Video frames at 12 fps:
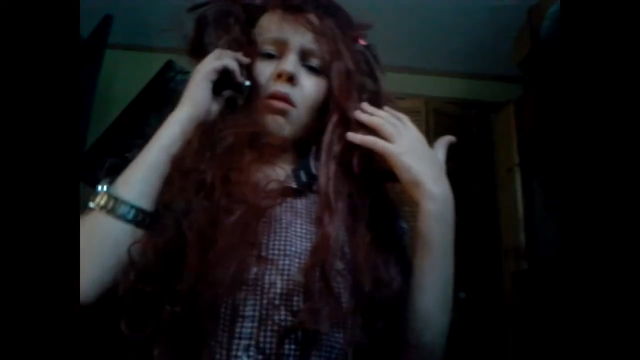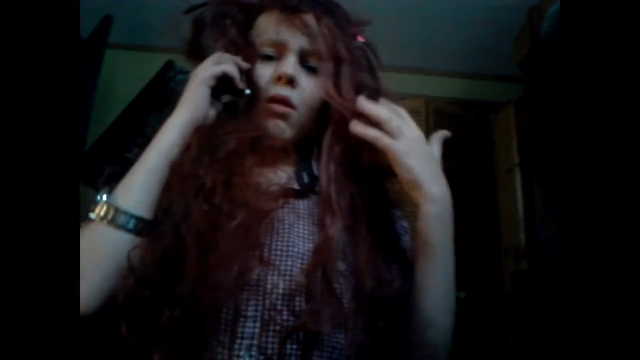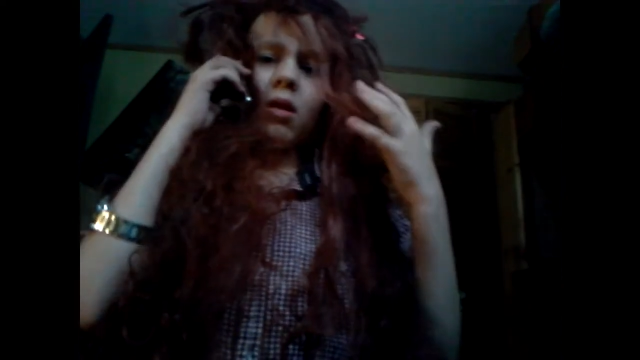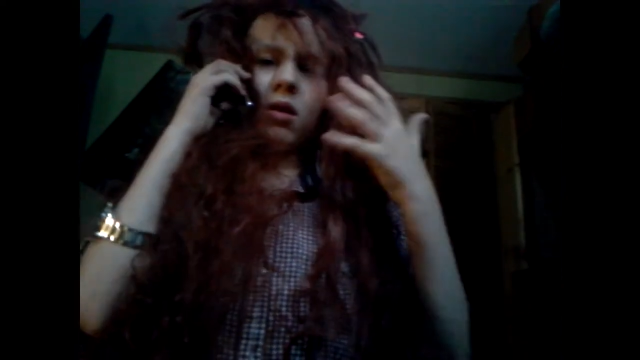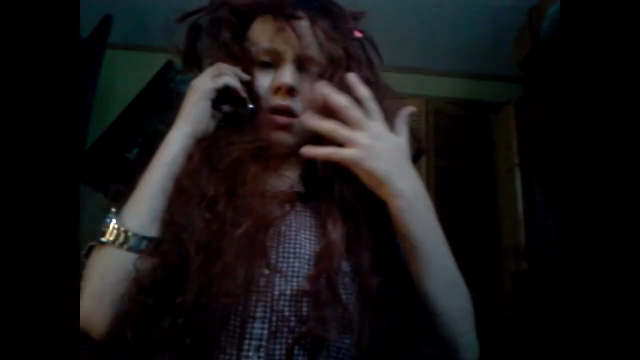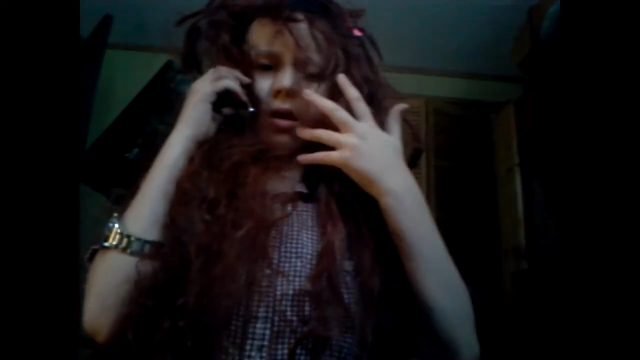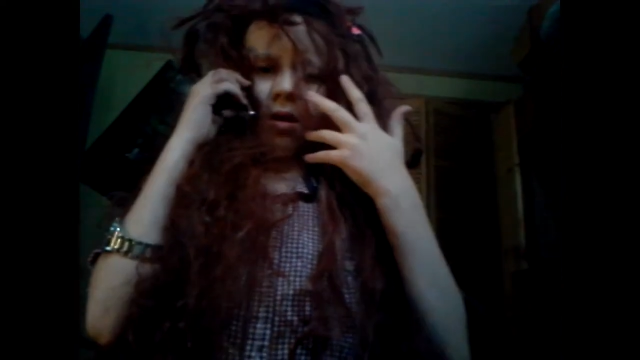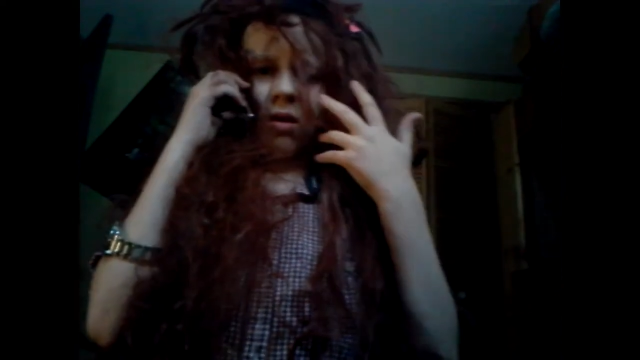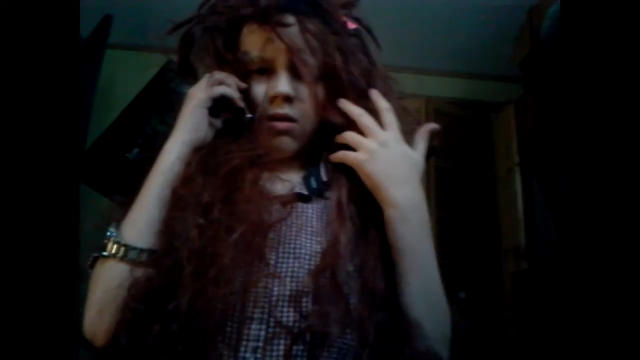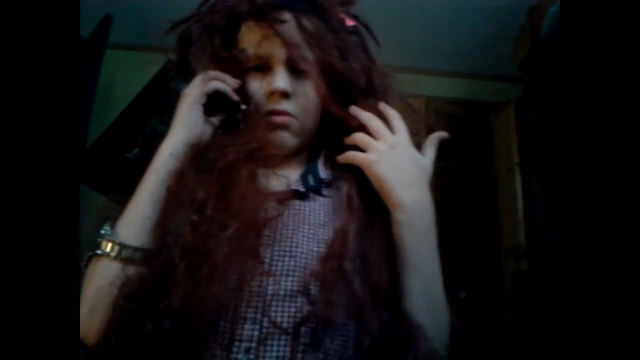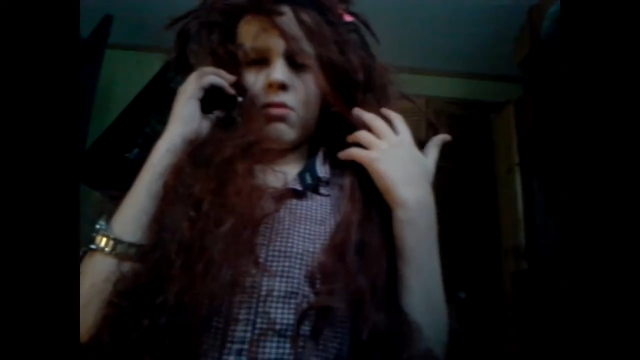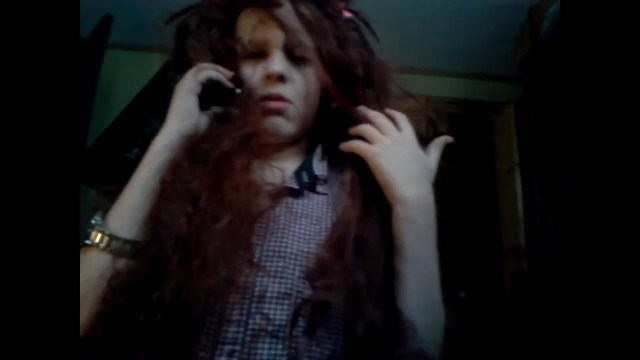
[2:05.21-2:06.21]
I'll see you
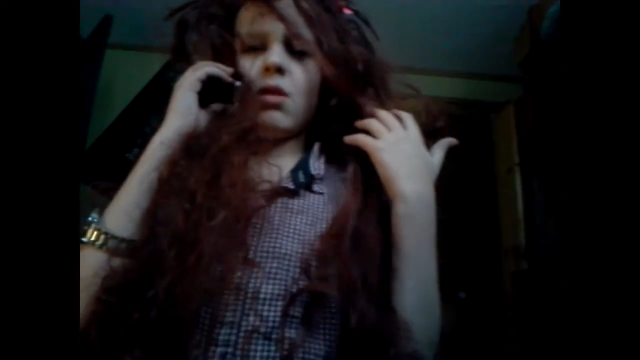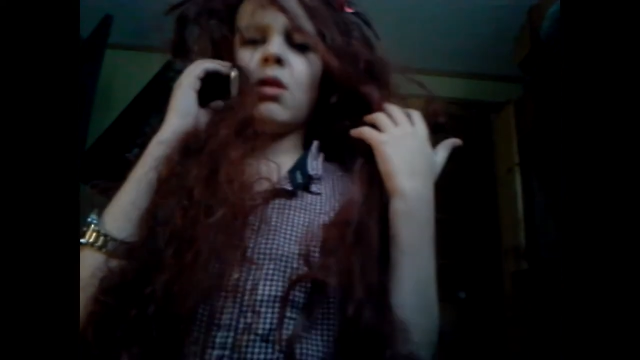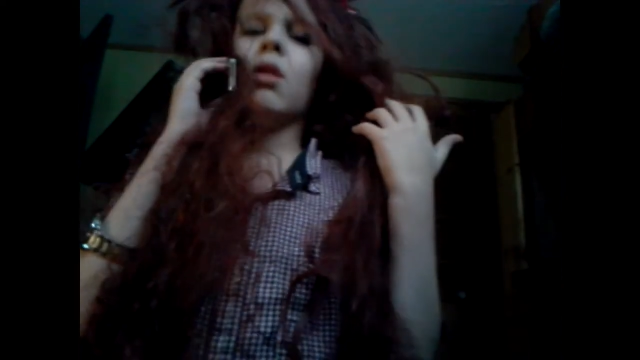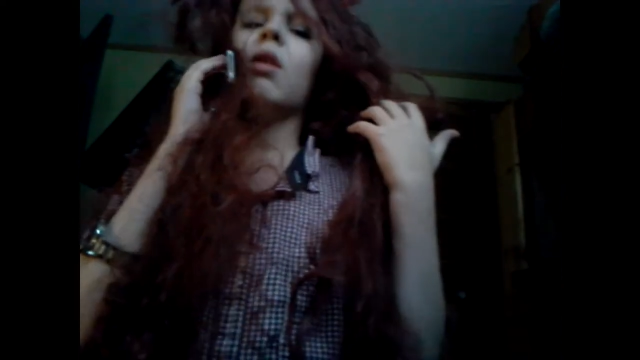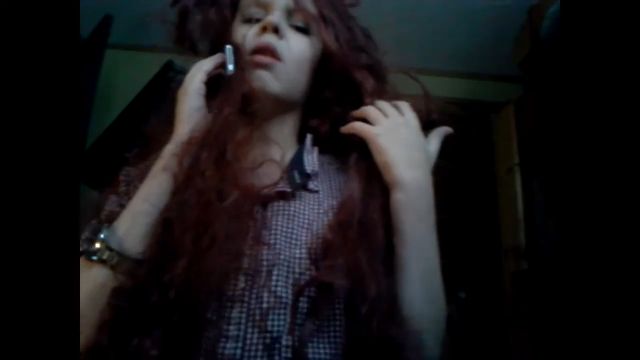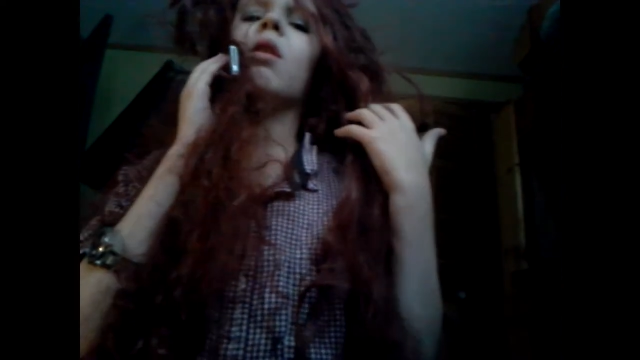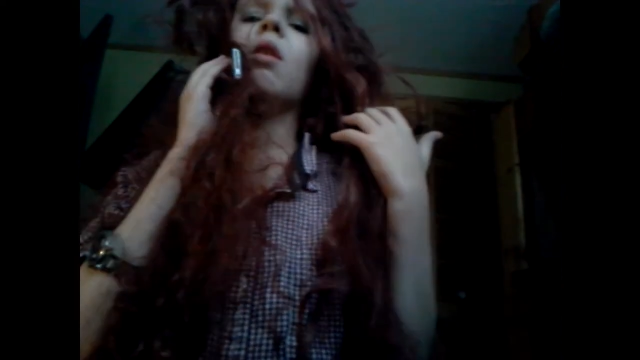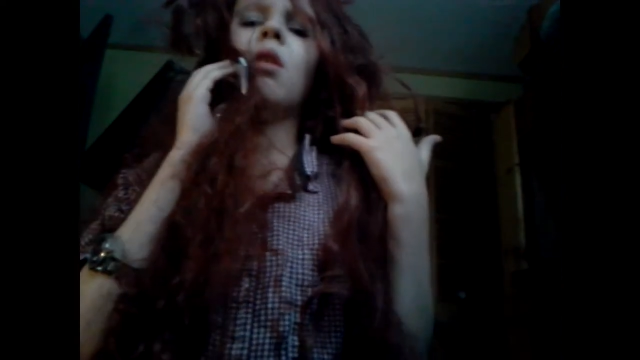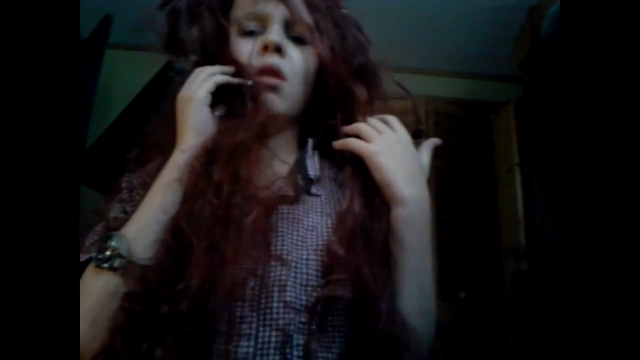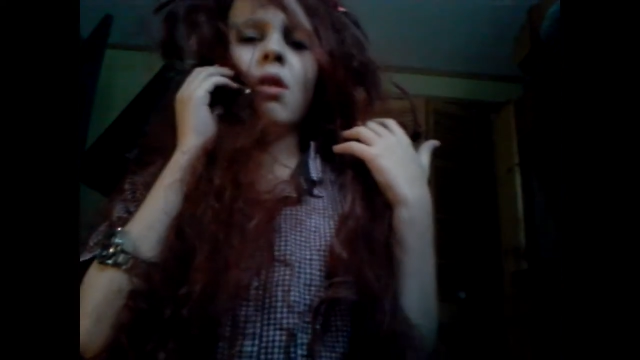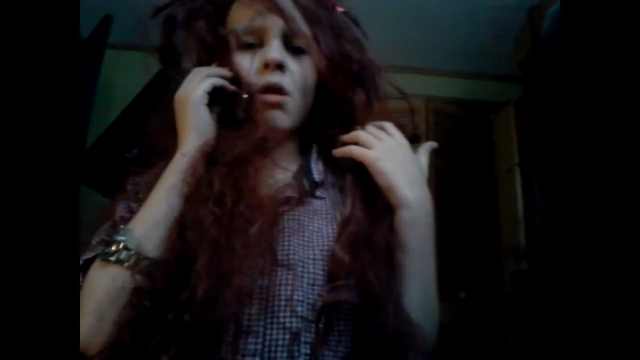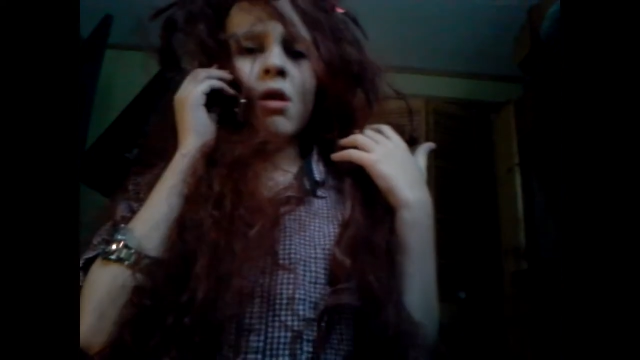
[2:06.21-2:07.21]
soon
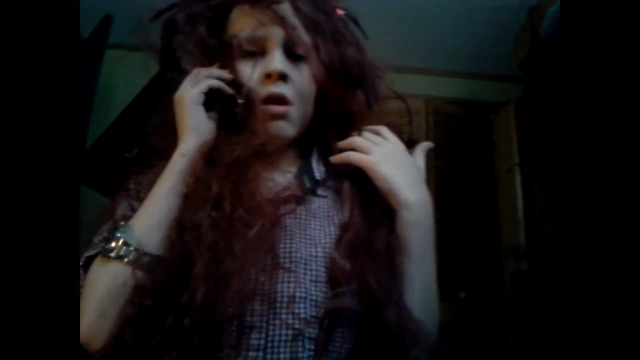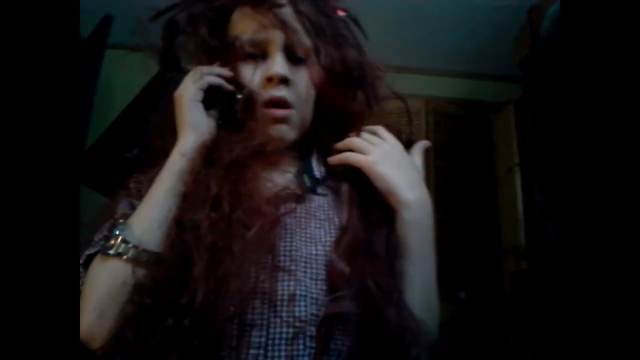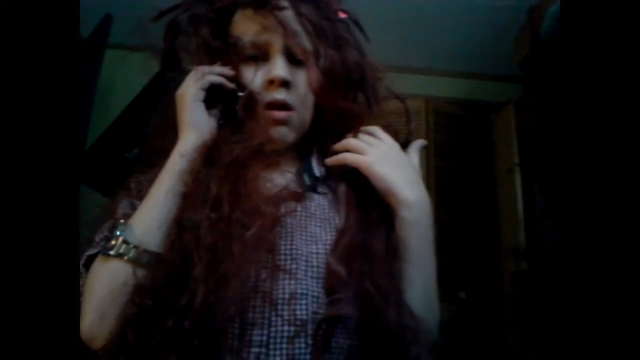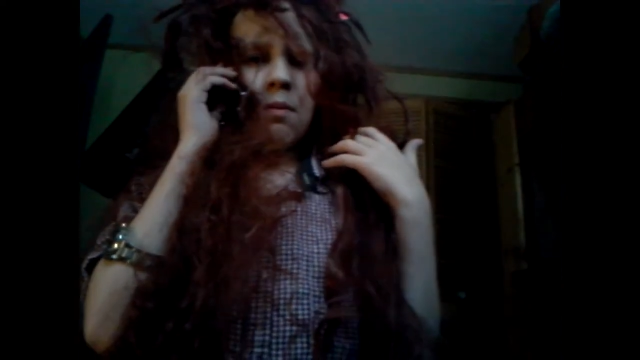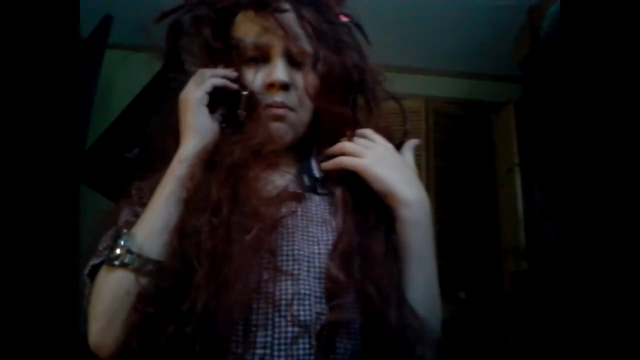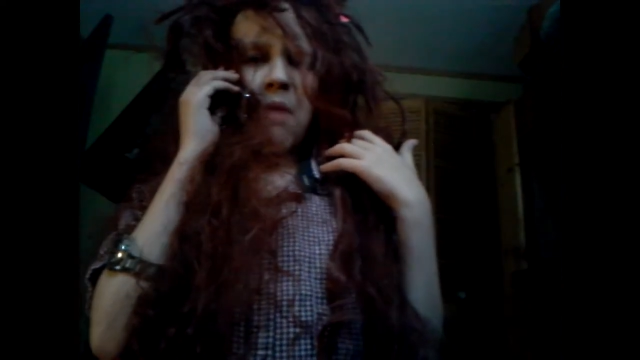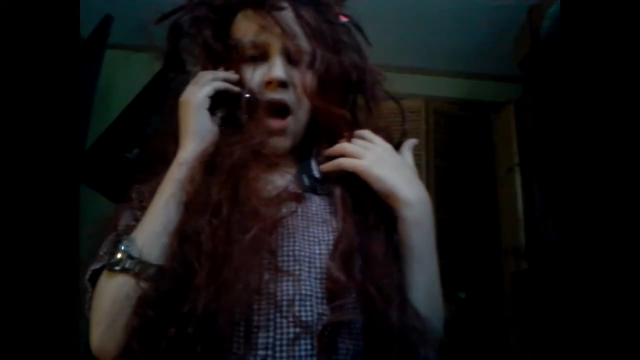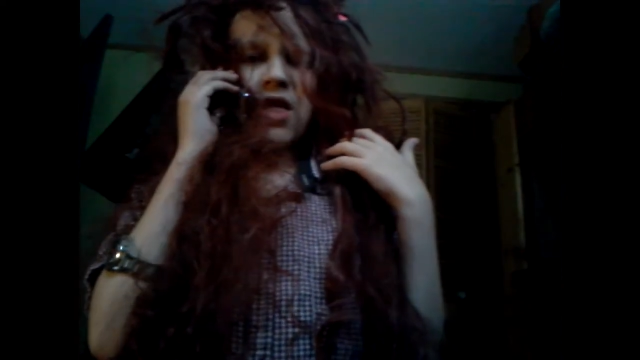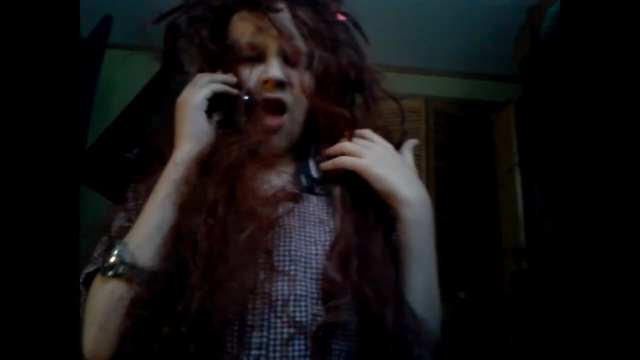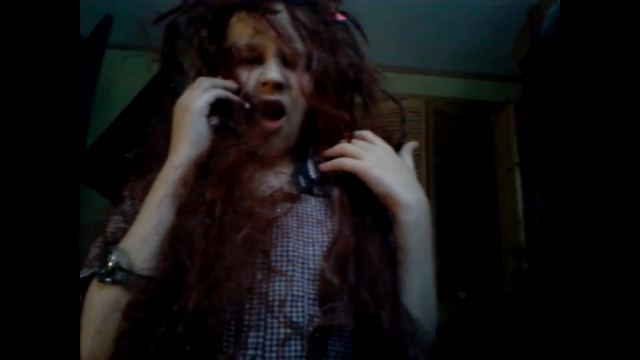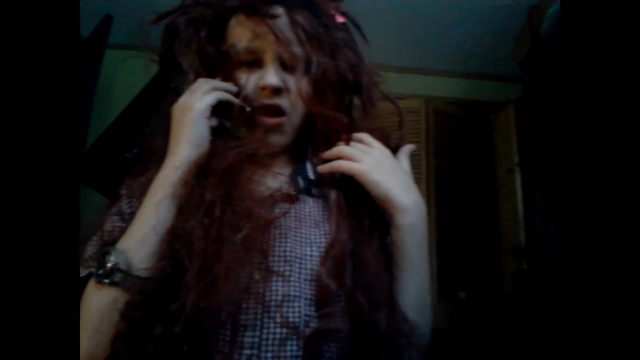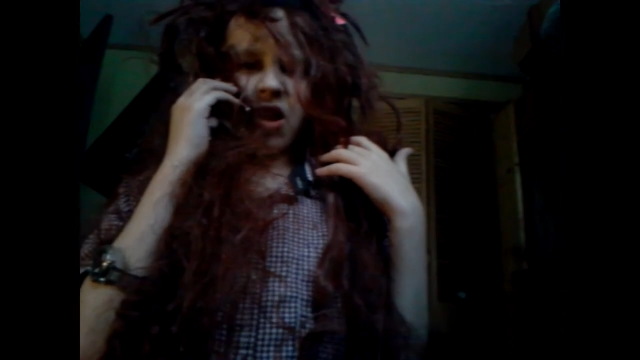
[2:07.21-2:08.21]
my
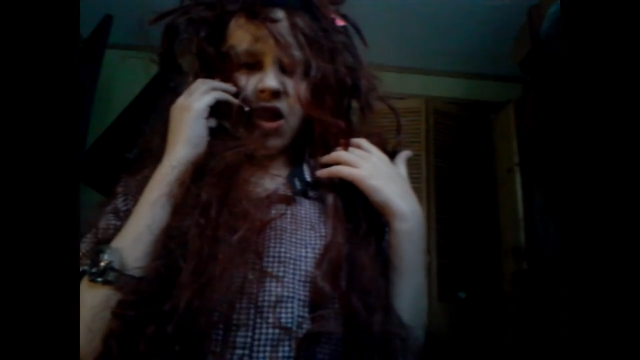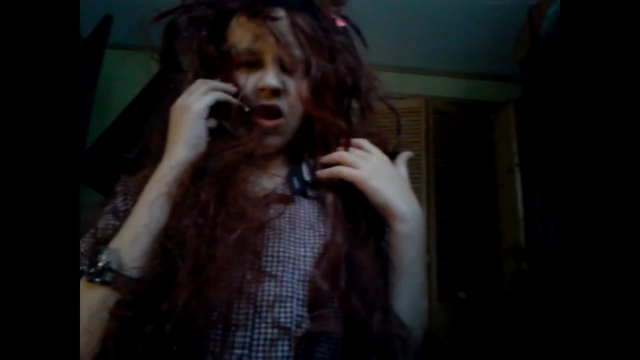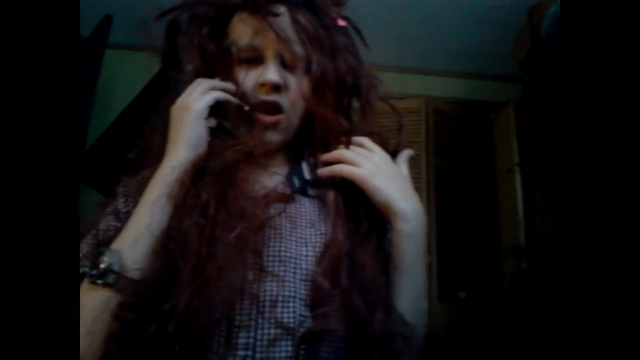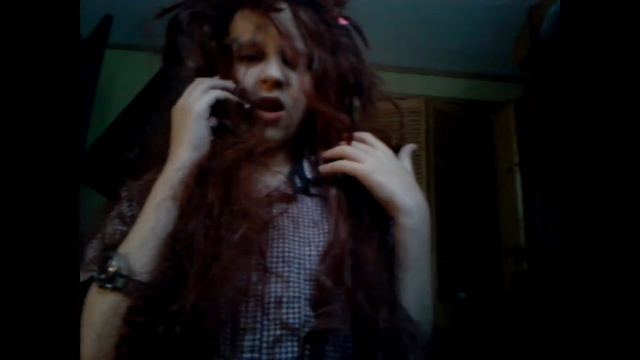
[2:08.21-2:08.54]
daddy.